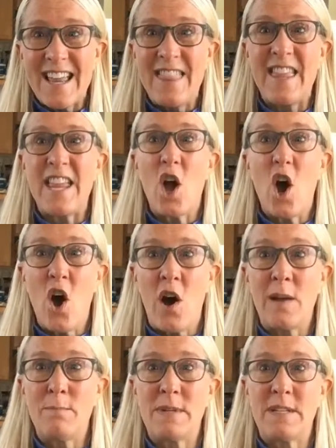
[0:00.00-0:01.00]
in the
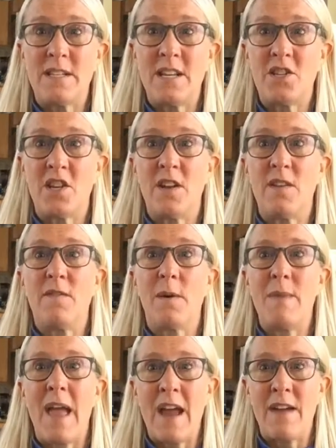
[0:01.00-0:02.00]
on position
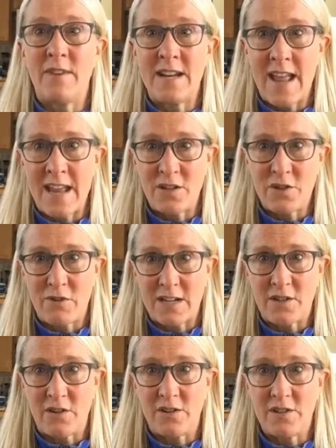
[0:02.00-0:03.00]
from everyday
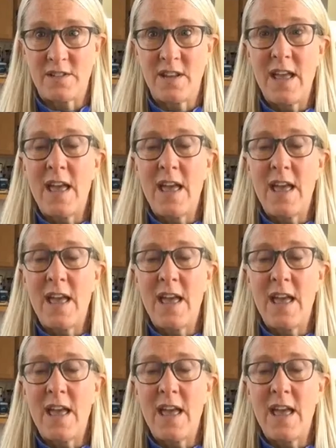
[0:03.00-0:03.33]
stressors.